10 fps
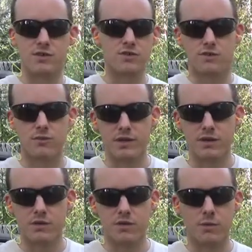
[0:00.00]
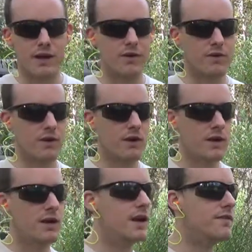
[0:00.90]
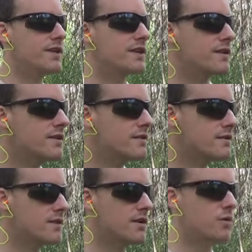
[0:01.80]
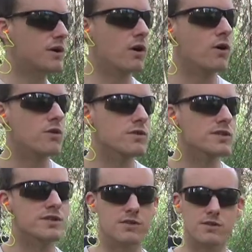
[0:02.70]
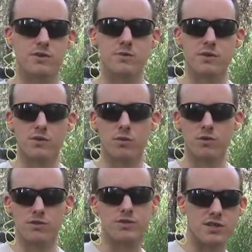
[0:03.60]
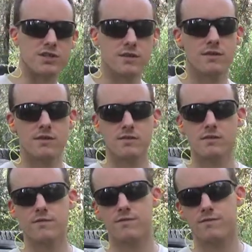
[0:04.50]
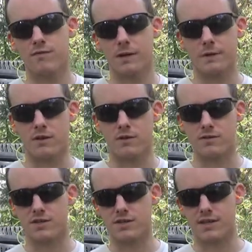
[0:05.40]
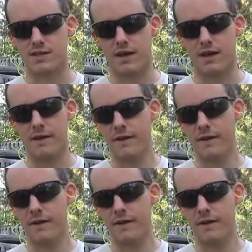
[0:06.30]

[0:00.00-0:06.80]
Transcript: do your reload or whatever, and then, you know, when all is good with the world, you just flap it closed, just like that.